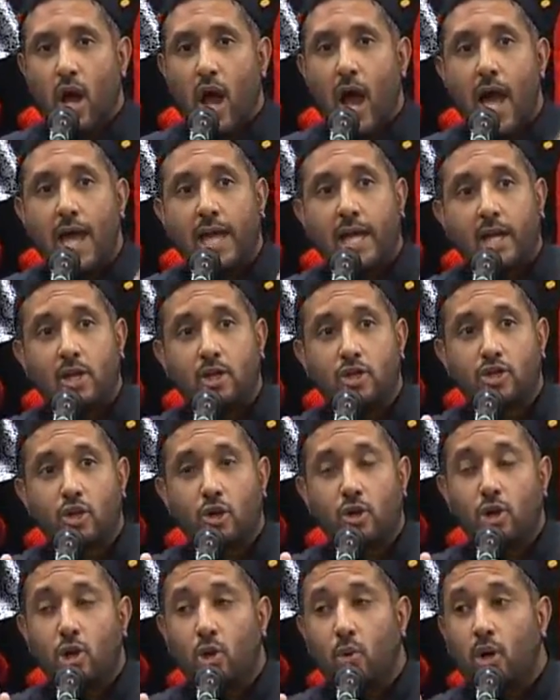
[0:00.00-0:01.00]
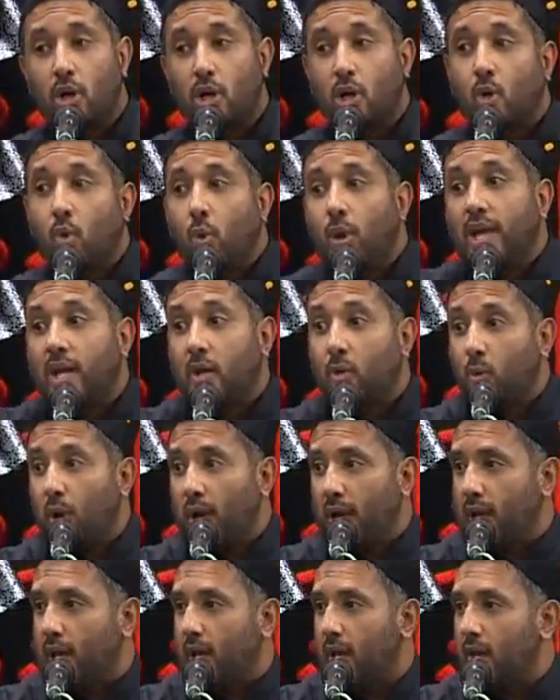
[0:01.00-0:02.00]
I can show you a quick
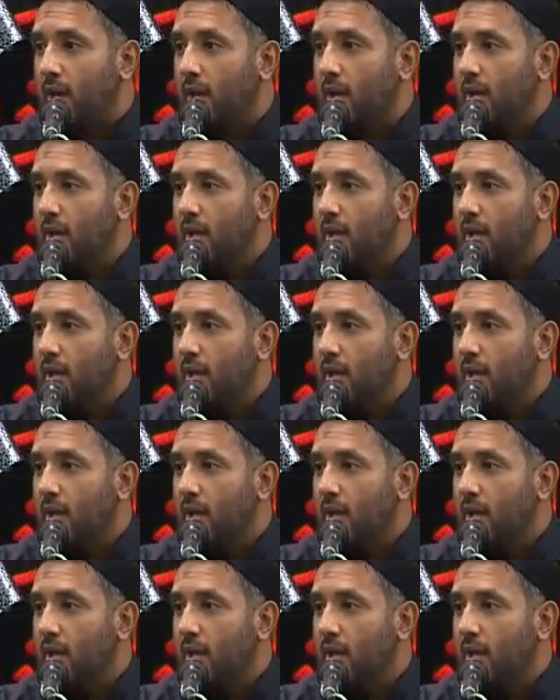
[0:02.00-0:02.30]
way